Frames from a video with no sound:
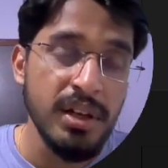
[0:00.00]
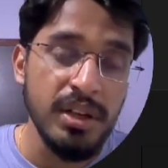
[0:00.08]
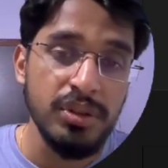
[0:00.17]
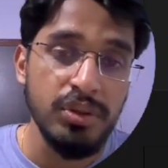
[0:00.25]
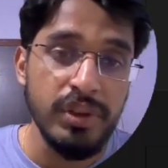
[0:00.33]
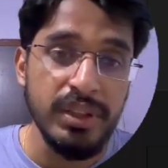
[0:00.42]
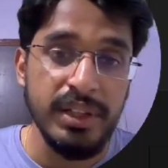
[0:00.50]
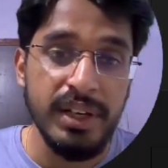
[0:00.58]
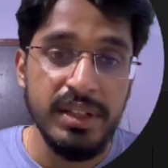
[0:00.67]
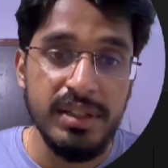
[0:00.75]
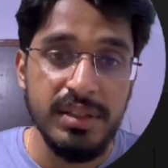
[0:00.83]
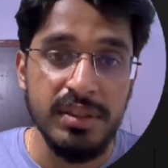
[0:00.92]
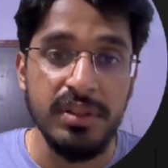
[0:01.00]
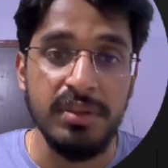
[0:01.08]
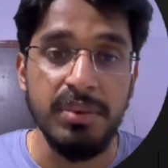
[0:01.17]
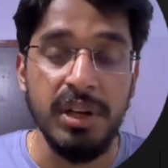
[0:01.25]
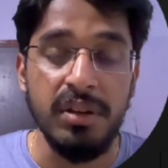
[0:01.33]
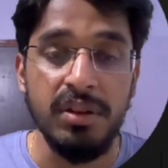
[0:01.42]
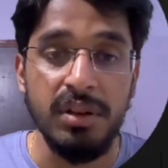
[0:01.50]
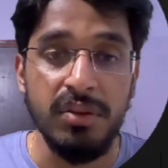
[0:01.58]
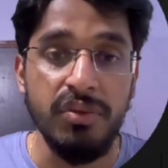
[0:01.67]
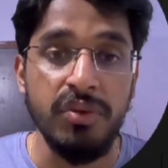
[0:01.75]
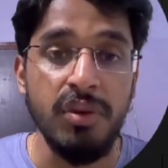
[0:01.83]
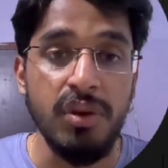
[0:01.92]
So inside this particular
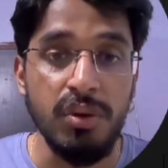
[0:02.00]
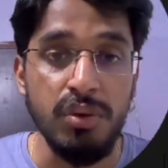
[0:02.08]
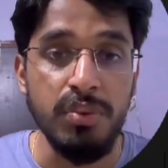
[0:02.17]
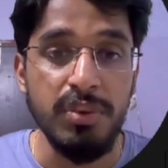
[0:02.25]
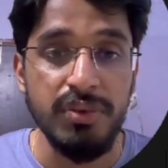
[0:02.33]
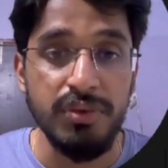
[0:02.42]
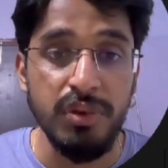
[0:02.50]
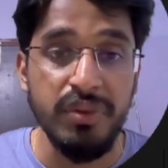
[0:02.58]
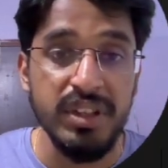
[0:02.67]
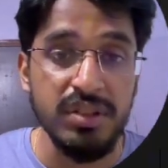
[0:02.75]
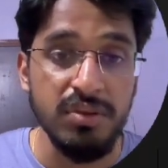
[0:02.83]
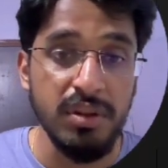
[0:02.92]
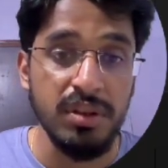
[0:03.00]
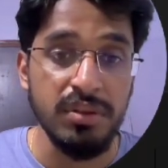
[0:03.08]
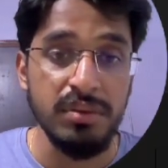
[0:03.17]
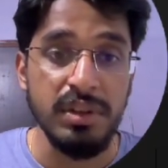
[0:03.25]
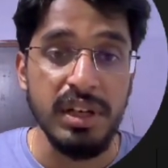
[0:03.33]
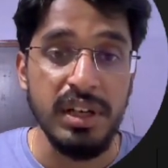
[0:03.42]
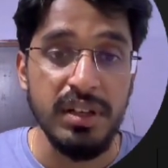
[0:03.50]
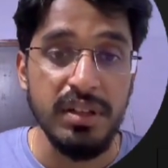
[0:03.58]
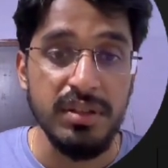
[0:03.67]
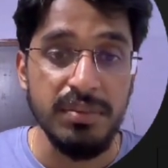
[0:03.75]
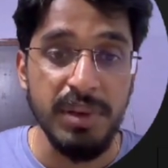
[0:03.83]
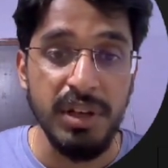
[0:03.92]
for loop, so we just want to delete
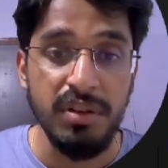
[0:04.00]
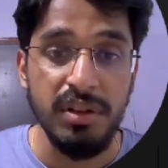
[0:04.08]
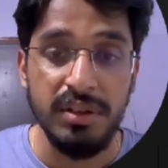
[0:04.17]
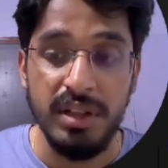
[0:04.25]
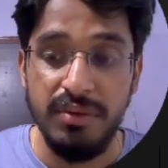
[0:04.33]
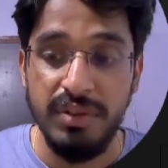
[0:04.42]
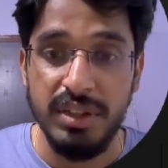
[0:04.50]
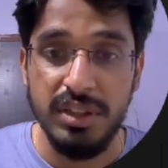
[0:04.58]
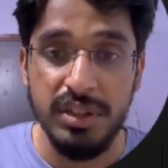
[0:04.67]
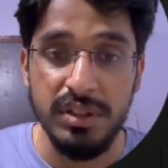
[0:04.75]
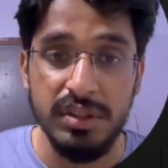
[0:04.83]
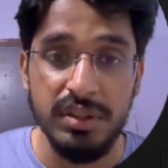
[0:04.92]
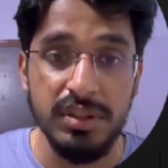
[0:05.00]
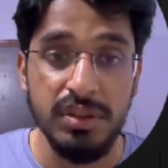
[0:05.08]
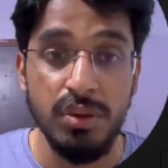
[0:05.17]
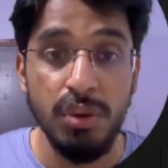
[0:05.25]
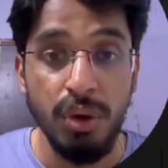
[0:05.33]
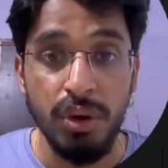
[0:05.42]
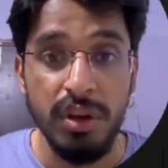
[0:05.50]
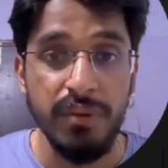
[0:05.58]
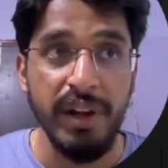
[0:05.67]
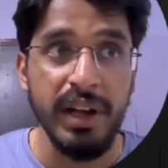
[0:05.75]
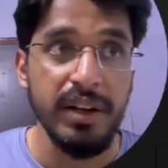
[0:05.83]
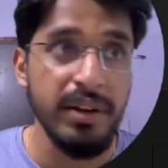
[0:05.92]
this particular thing which is no longer
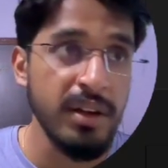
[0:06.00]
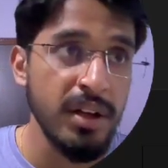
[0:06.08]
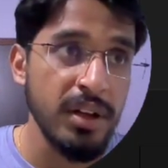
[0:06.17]
valid.